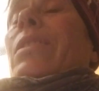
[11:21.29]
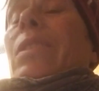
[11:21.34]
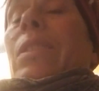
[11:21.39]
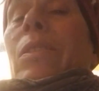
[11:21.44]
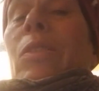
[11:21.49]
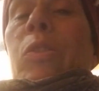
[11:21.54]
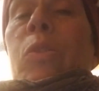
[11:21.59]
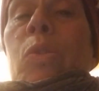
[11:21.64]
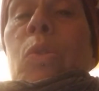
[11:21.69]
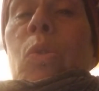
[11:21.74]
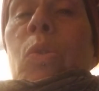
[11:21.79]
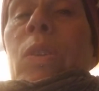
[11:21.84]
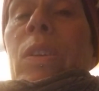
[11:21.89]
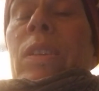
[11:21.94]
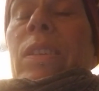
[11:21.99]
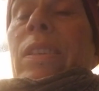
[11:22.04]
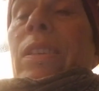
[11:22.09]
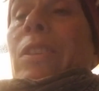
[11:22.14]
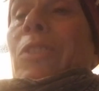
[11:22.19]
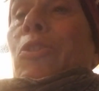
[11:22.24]
the toilet
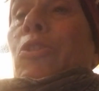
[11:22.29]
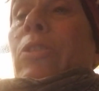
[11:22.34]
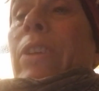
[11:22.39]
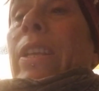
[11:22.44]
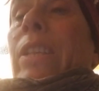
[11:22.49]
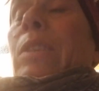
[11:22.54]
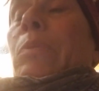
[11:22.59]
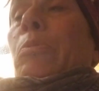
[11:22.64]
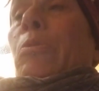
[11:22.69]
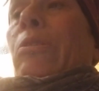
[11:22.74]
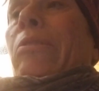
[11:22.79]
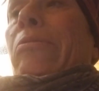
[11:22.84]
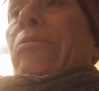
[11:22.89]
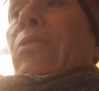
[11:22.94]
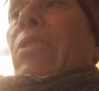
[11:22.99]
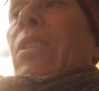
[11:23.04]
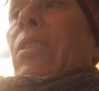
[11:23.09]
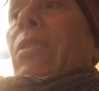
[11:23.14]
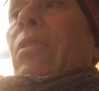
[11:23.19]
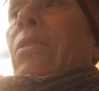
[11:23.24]
scene in Trainspotting for
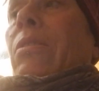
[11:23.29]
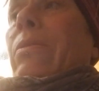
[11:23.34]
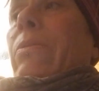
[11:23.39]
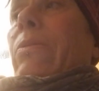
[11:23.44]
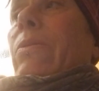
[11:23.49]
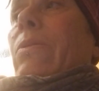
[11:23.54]
a laugh.